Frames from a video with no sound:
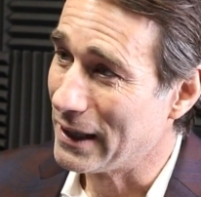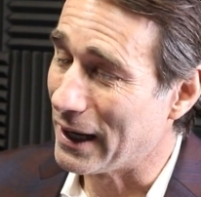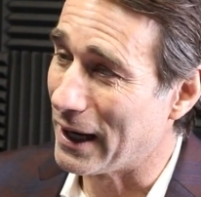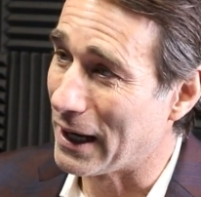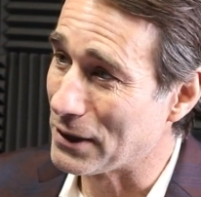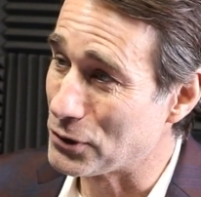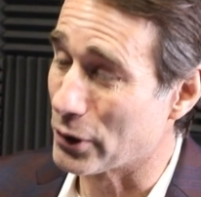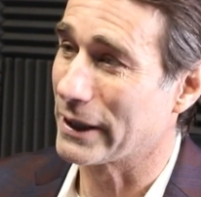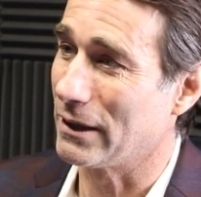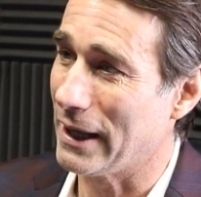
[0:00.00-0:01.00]
uh,
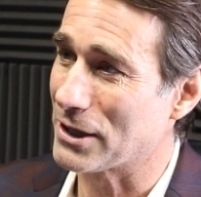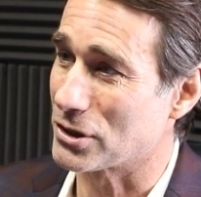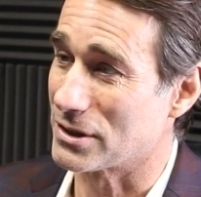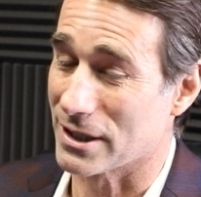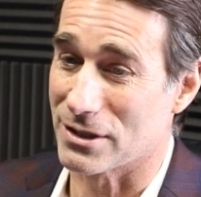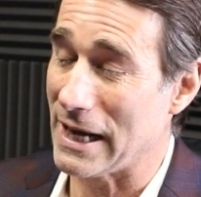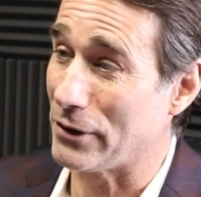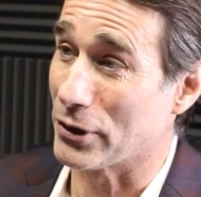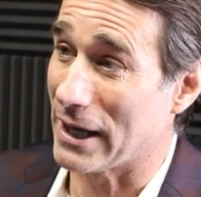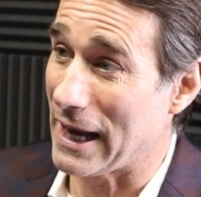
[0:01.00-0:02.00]
during elections because now
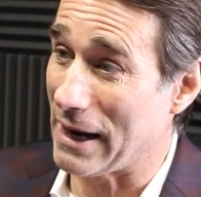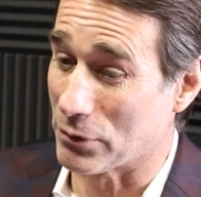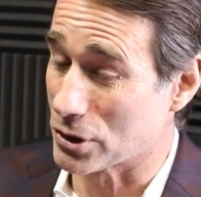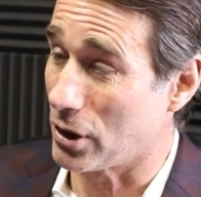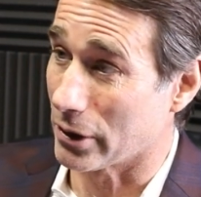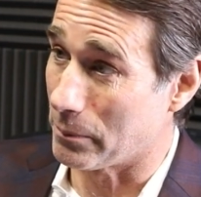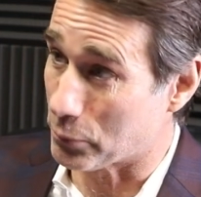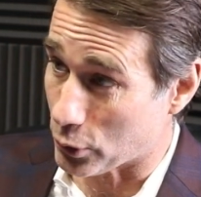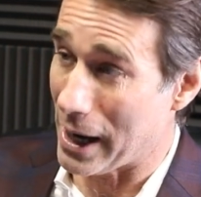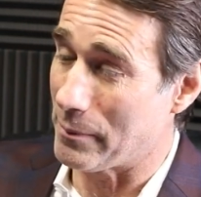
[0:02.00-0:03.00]
you're going to have what's called a
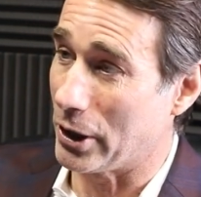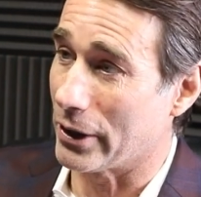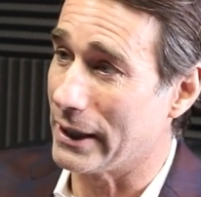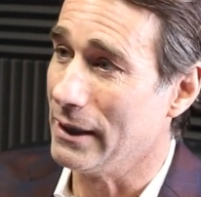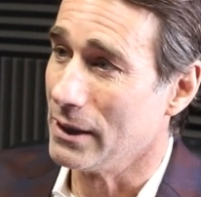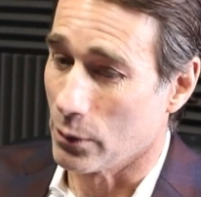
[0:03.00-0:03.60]
primary